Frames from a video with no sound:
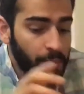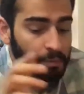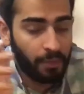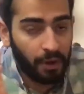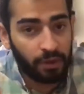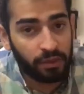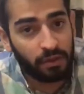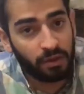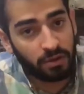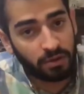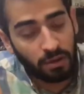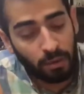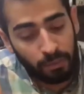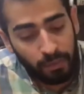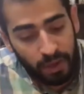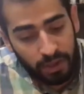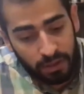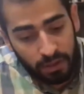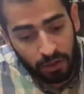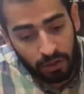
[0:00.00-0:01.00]
But there are some
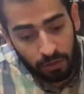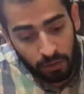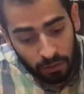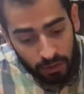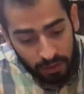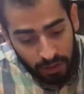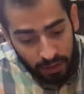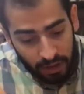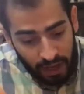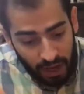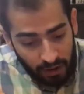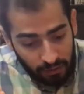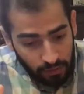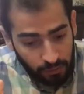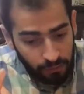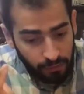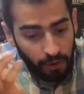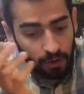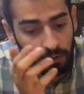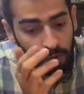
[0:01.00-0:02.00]
basic rules that they have to
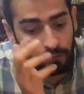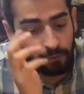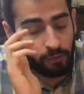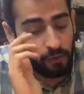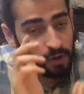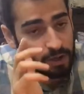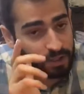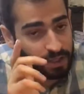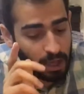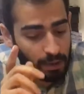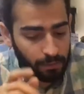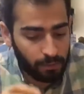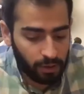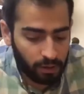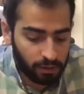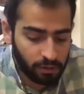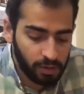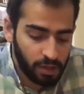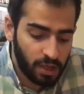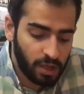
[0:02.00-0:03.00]
follow. For
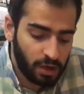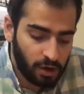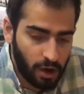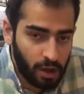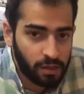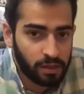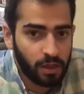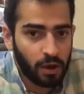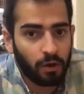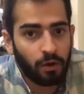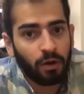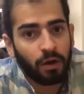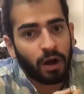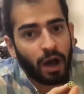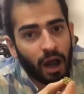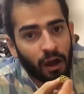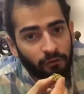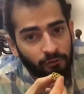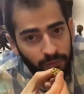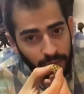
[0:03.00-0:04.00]
example, right now
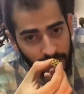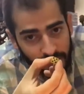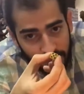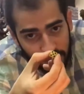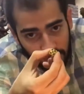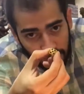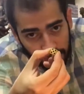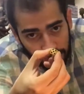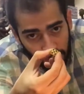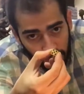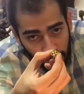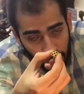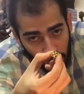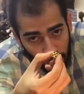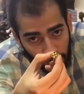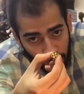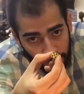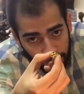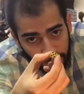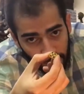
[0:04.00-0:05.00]
I've placed a
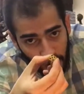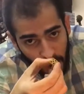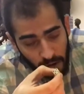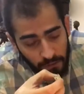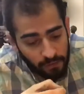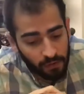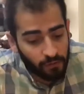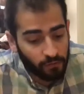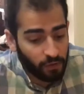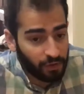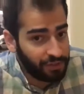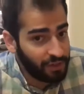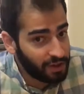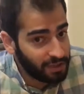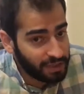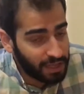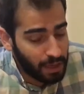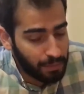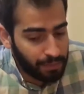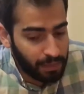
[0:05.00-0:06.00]
number 5. What does
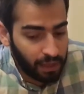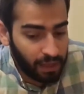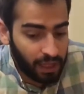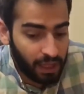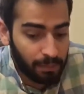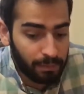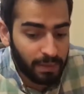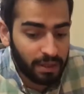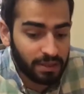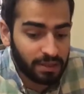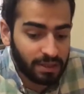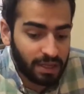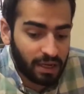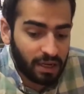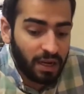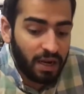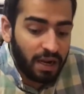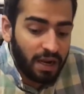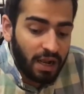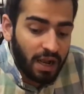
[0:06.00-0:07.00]
that mean? It means
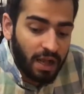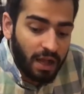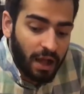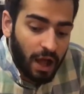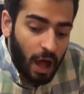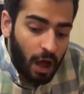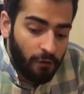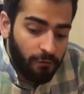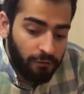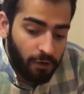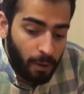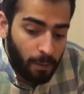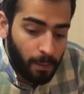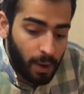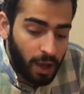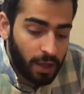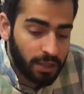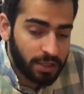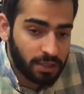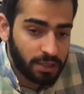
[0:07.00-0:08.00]
that from
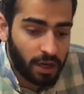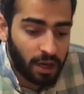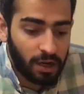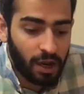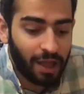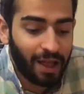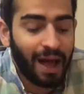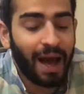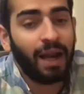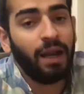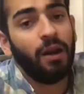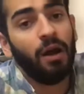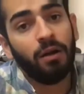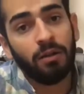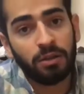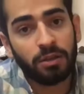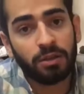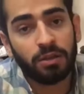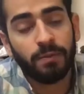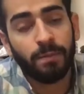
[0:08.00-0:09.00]
my side I
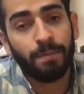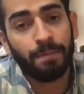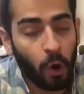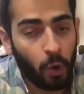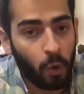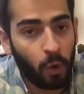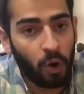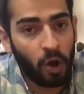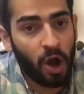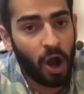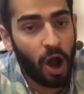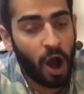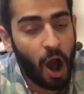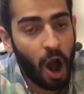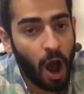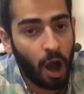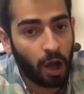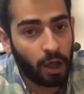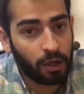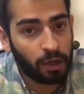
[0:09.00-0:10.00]
cannot go
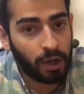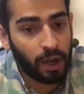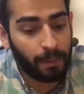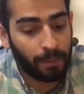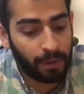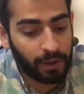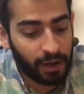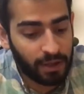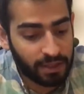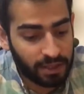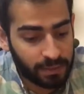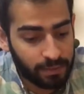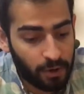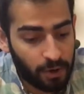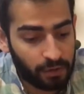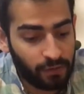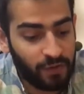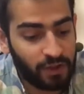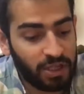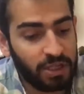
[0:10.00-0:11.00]
on a
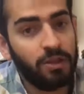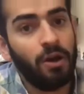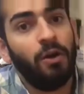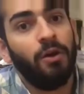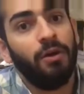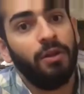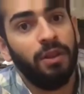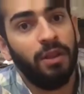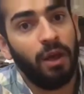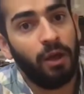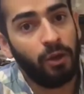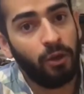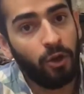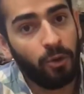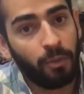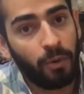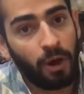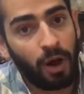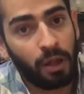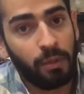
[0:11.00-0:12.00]
spot which is already
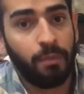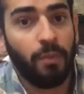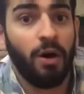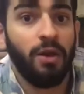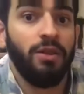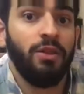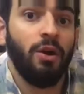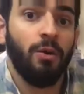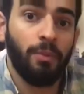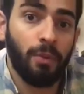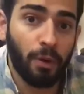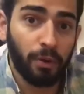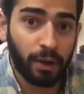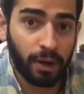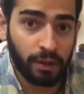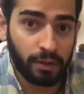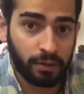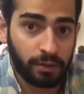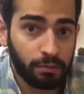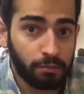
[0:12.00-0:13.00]
occupied by the
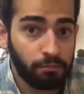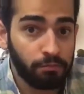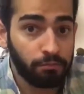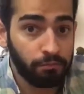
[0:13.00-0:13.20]
opponent.